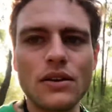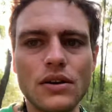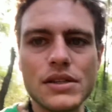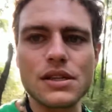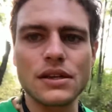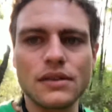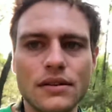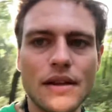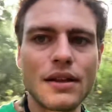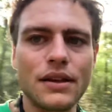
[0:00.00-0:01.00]
honestly.
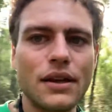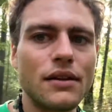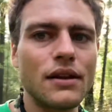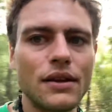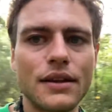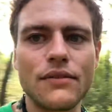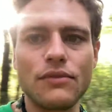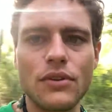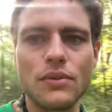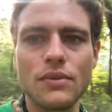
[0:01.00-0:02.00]
I like that. I like that
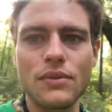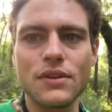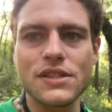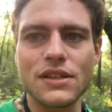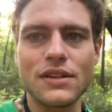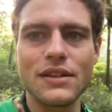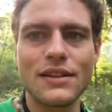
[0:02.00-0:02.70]
view of the sun.